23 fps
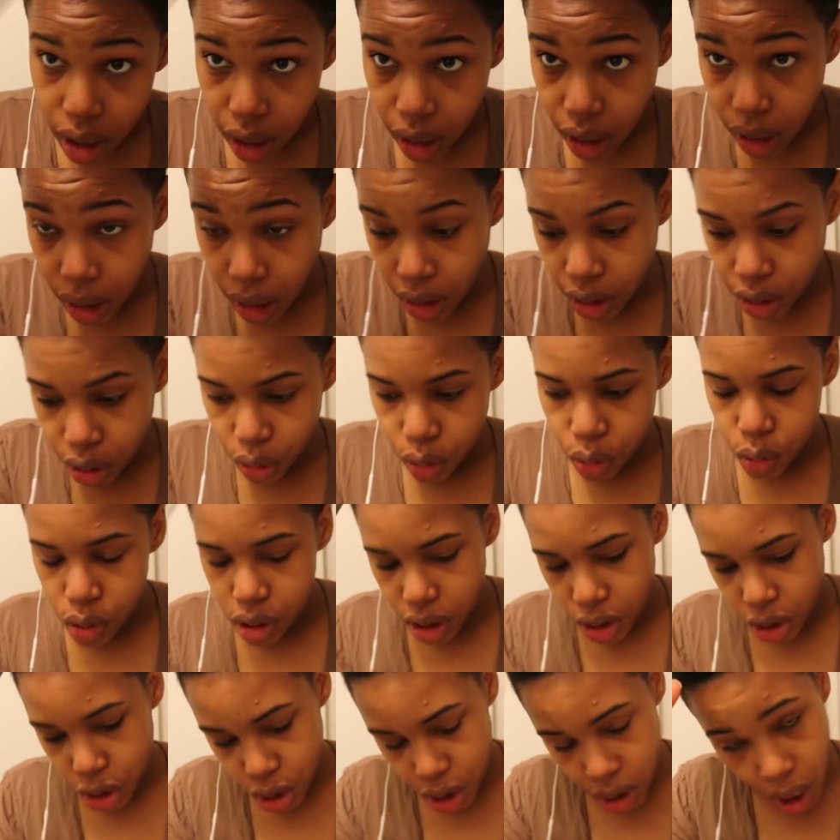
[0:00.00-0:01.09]
and I use
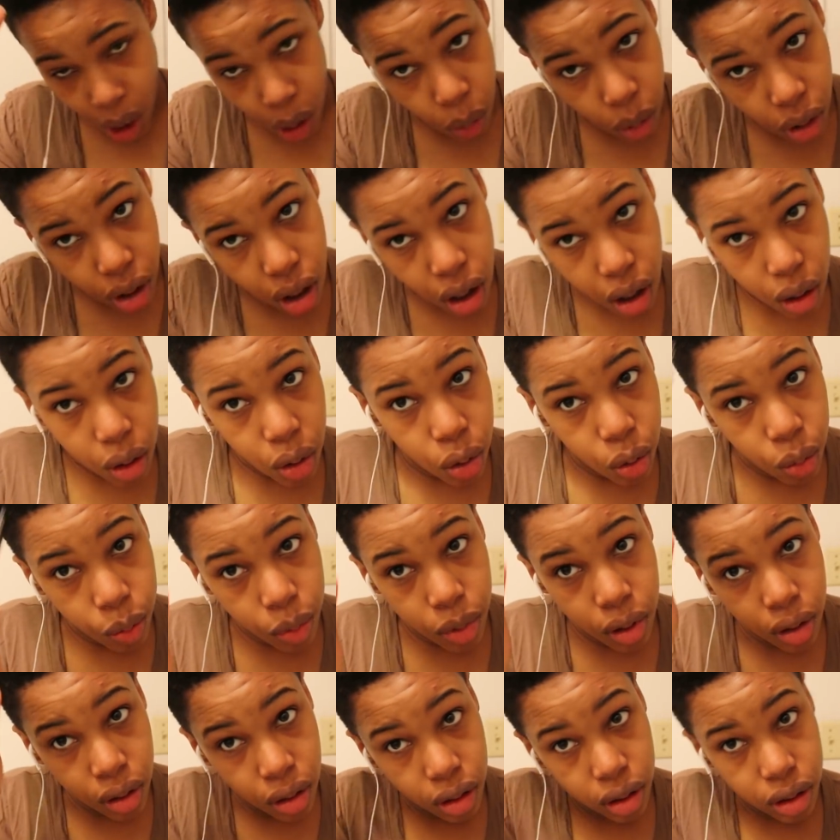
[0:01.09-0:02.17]
a shower
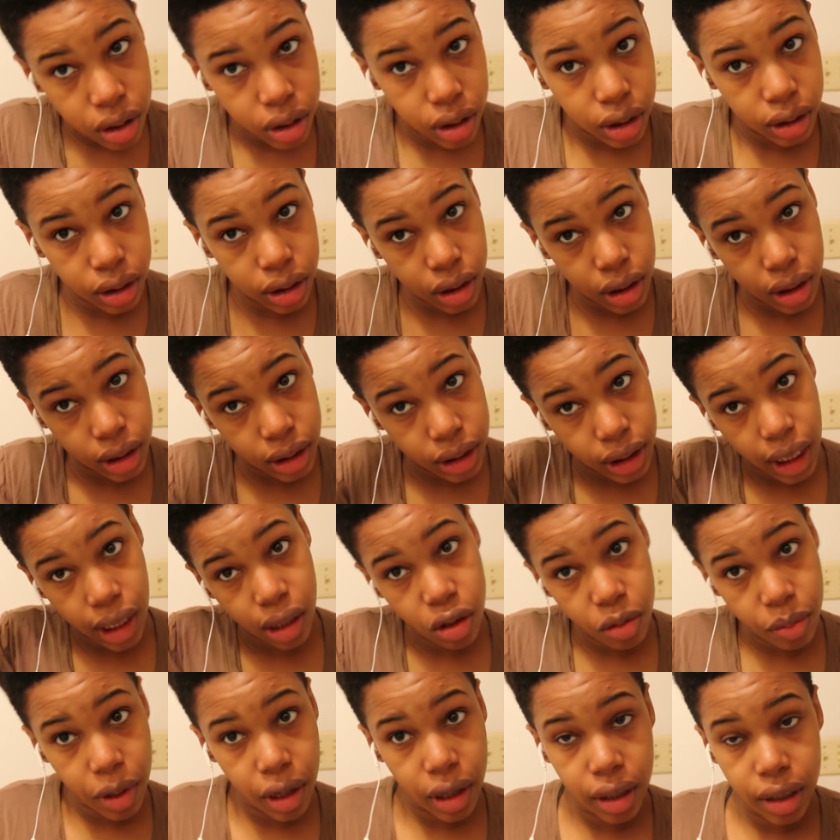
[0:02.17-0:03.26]
comb just to
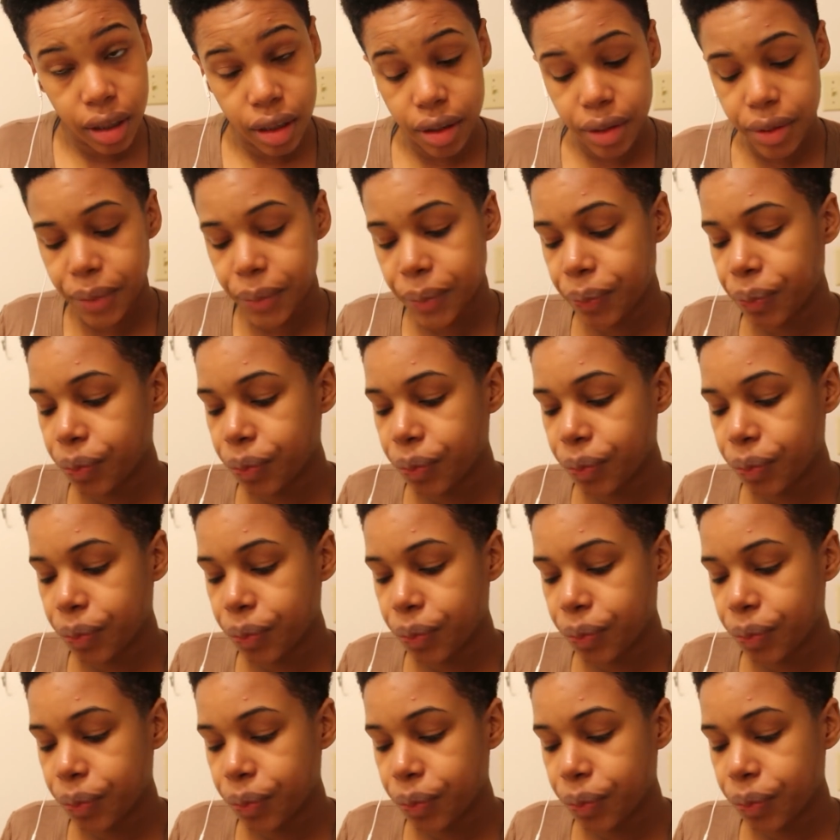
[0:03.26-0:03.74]
detangle my hair,